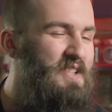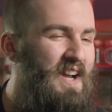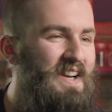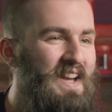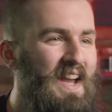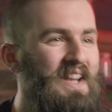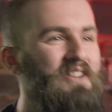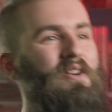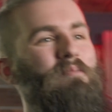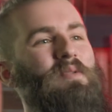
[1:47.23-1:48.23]
which is kind of
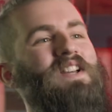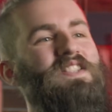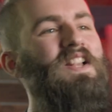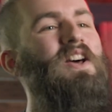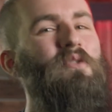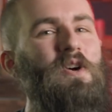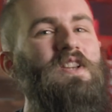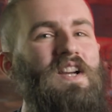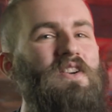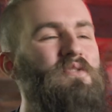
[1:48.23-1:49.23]
accurate, but it's a lot
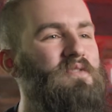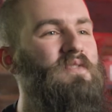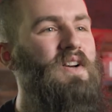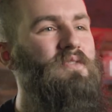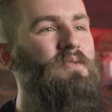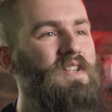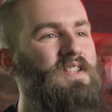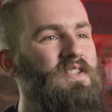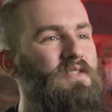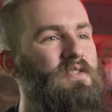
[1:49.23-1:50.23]
of work that goes involved with